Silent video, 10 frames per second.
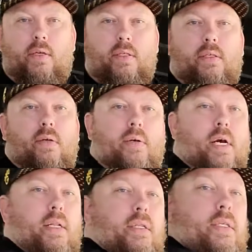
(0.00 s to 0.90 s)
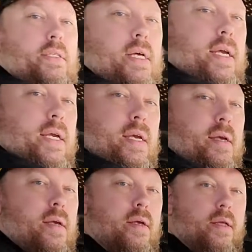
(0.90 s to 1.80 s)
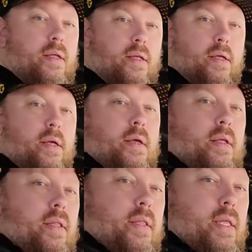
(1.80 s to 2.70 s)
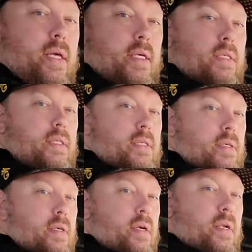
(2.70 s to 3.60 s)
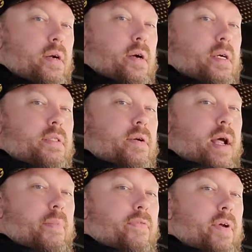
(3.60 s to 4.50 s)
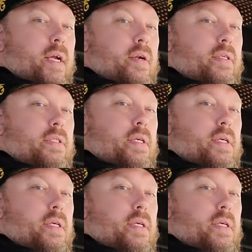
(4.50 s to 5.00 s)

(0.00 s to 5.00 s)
so it kind of looks like this, and across, grab the fingers,